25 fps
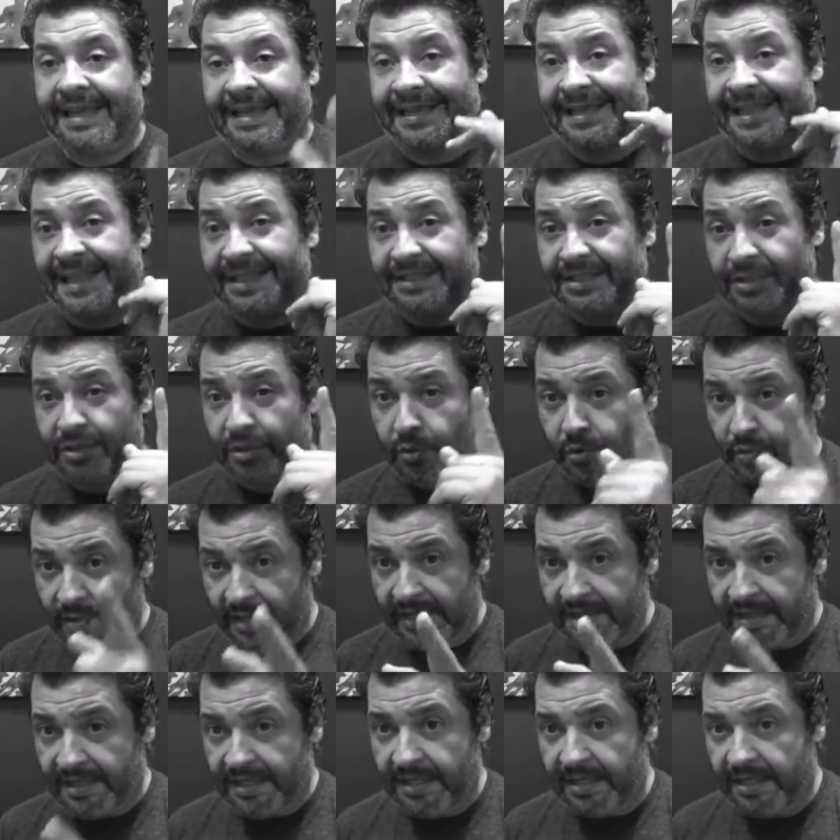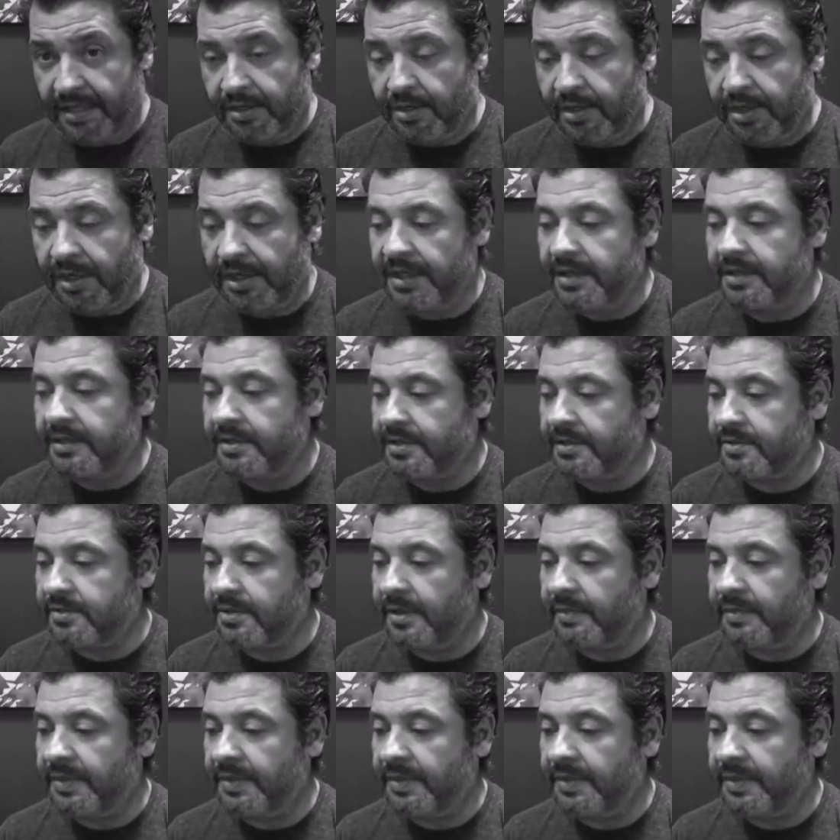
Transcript: That's a great thing in our industry